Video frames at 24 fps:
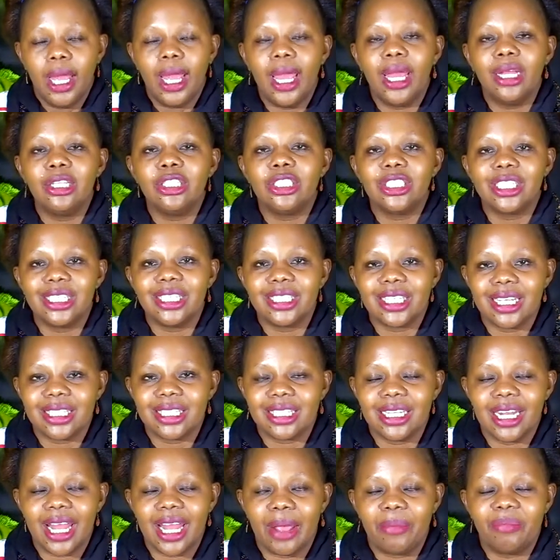In
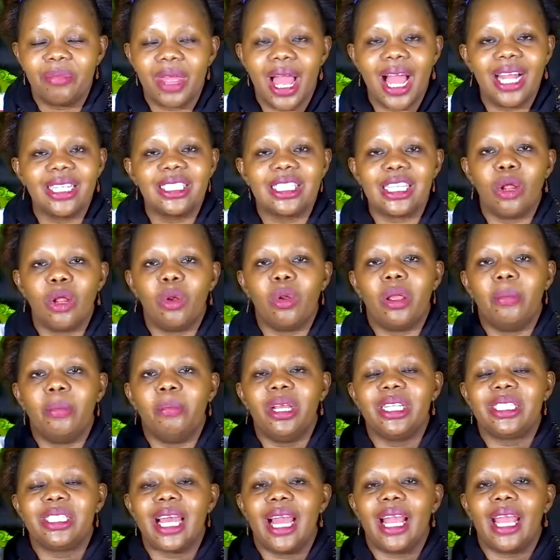Jesus' name. Until we
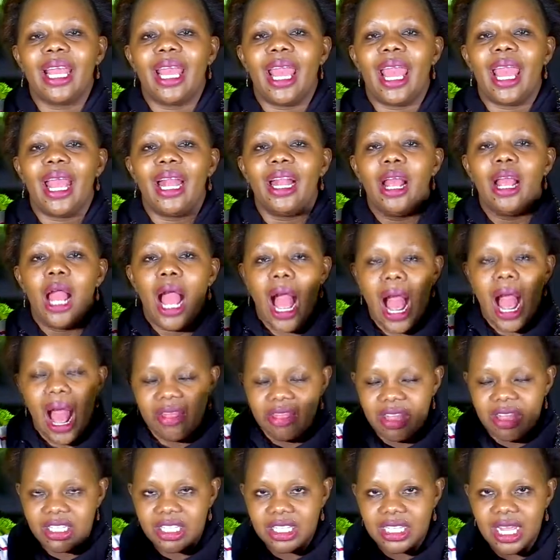meet again
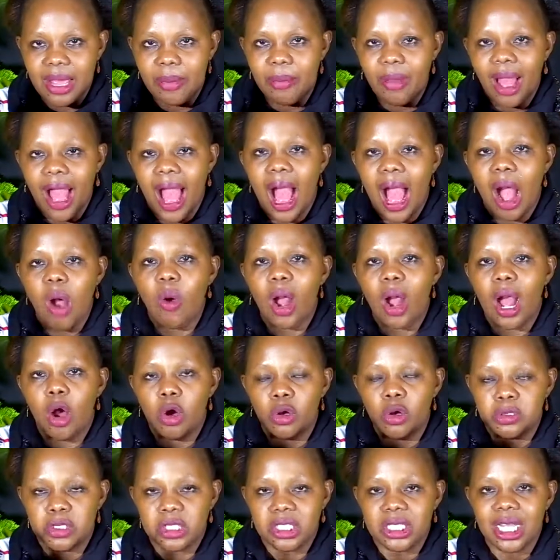at the same
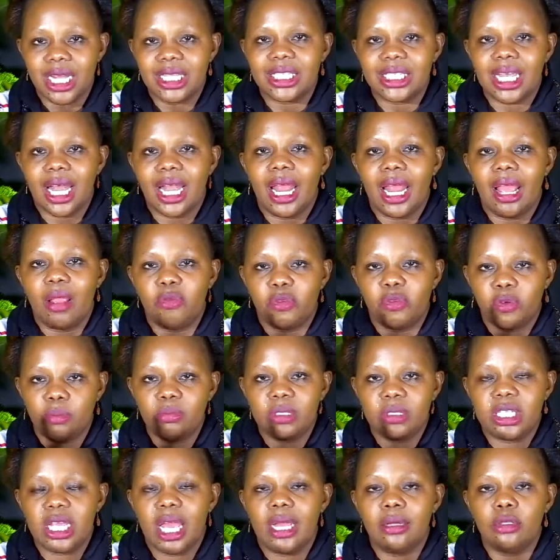hour on Saturday
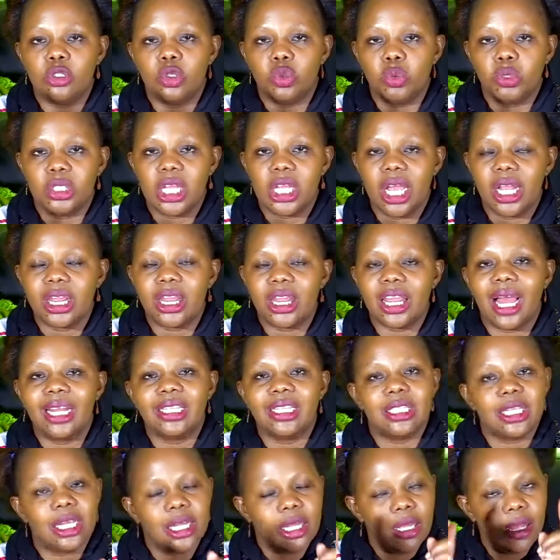from 10 to
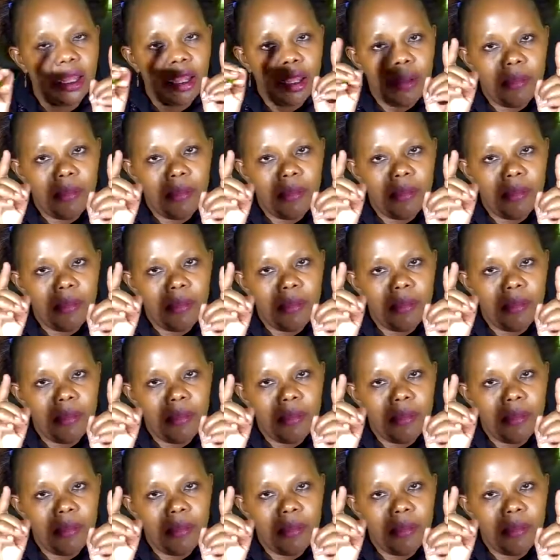10:30.